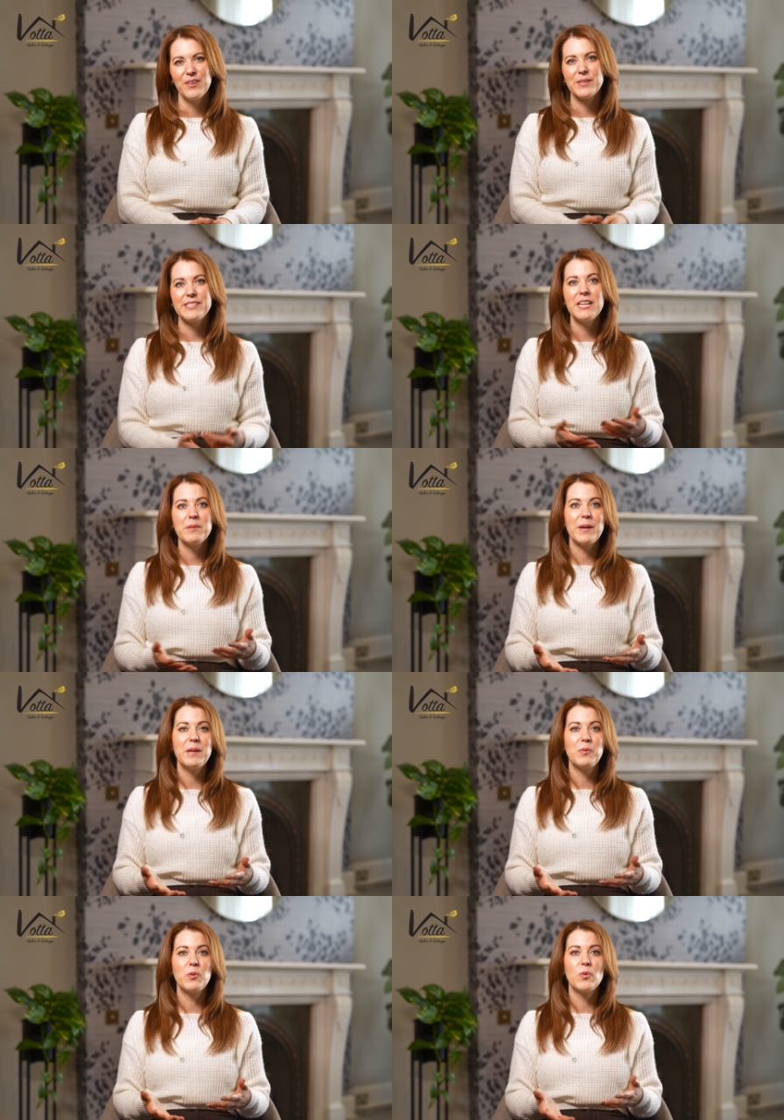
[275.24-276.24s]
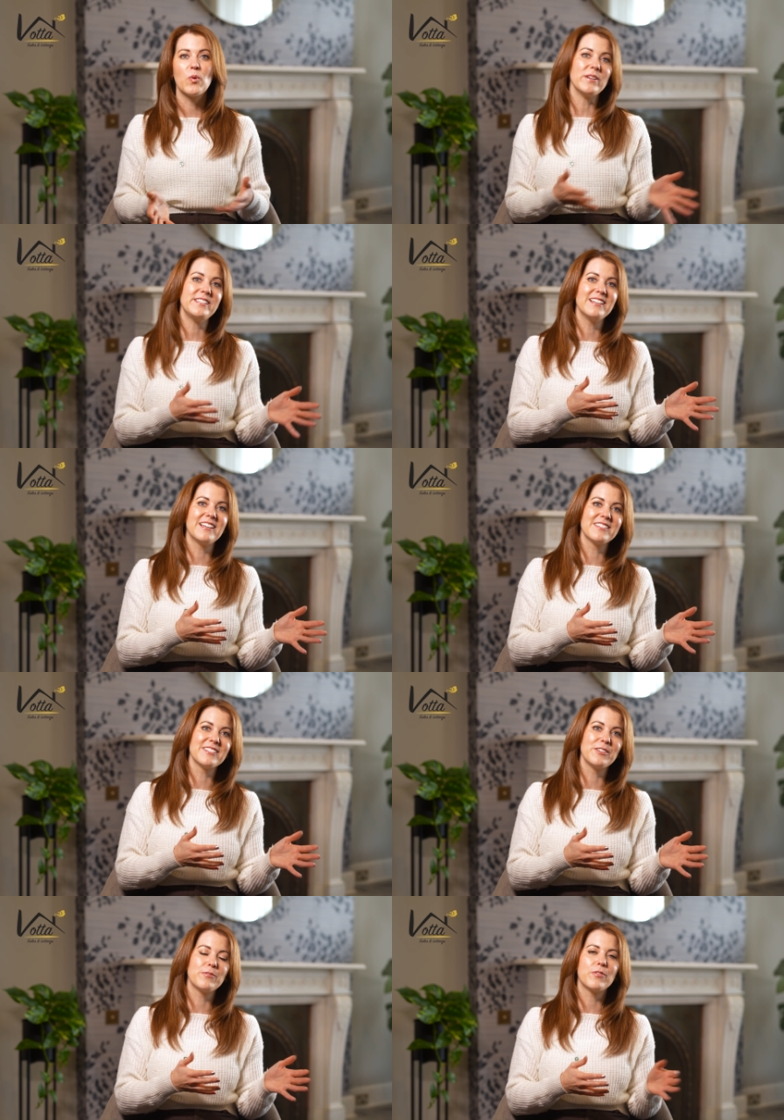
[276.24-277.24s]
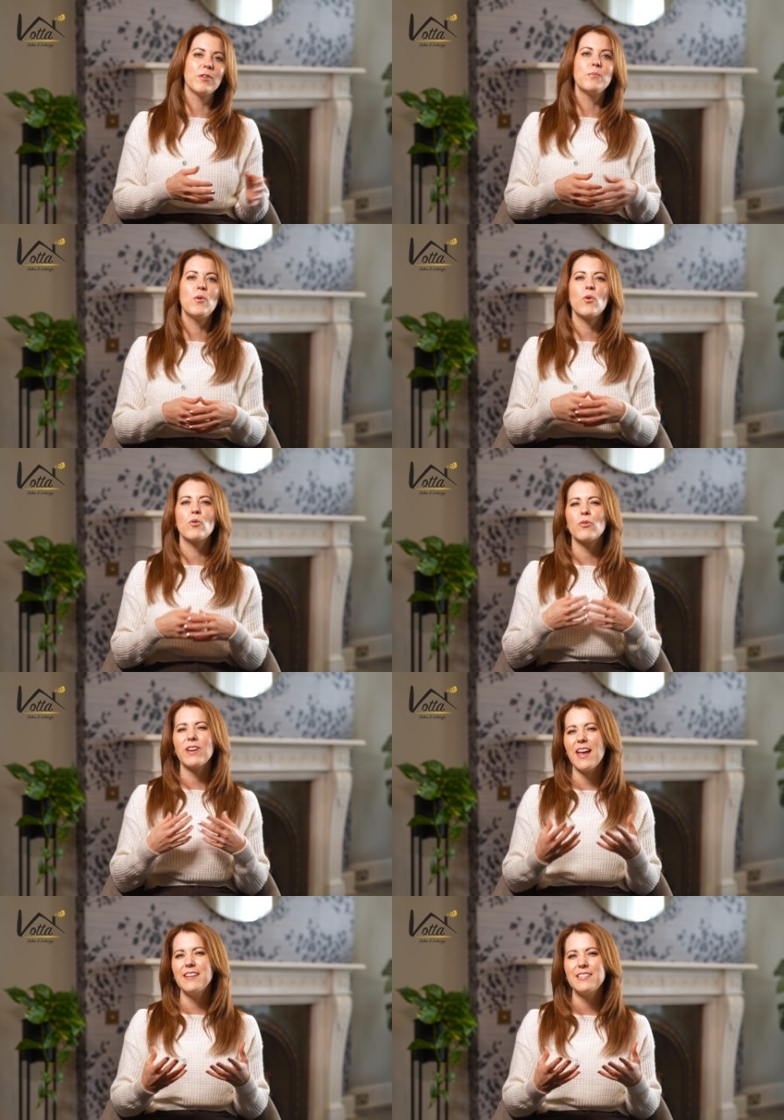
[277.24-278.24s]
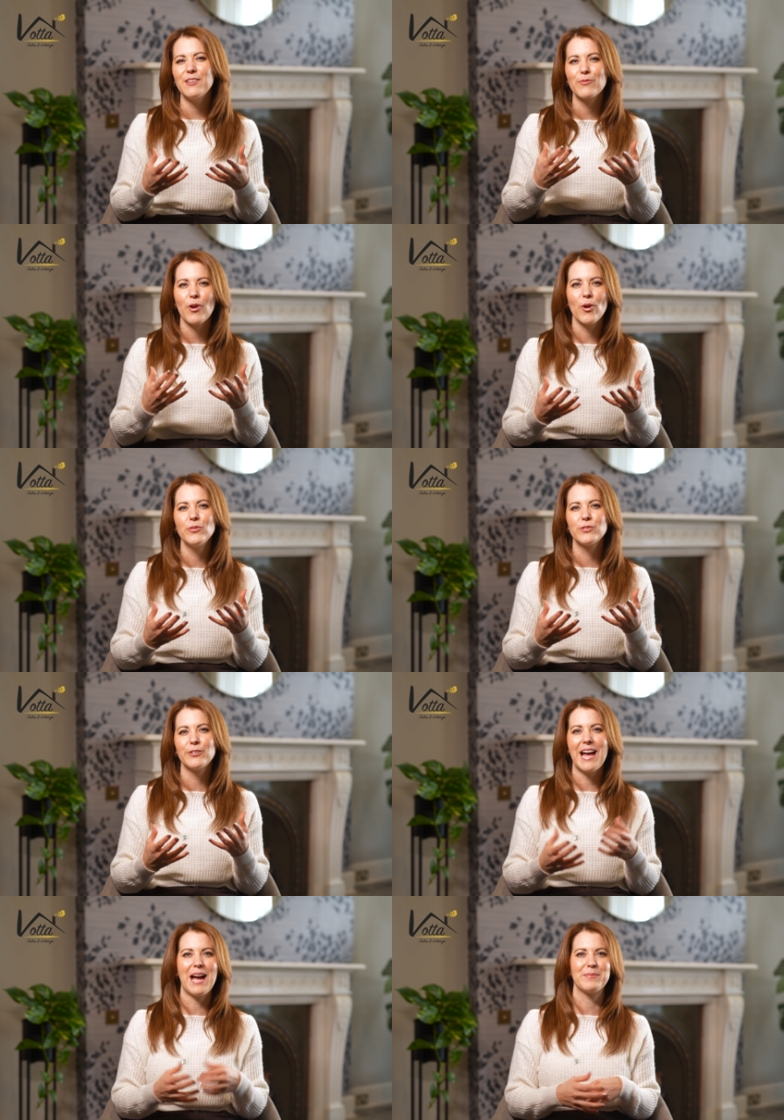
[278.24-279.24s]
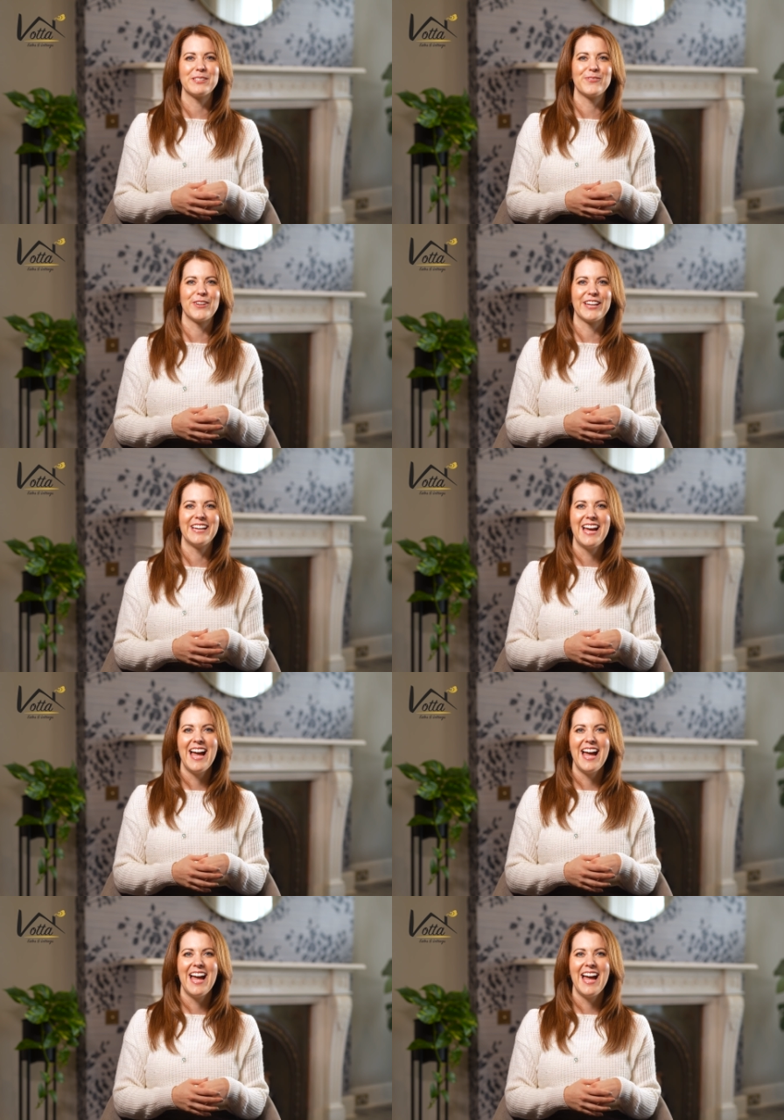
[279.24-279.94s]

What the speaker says: We're seeing people quitting London for a more creative coastal atmosphere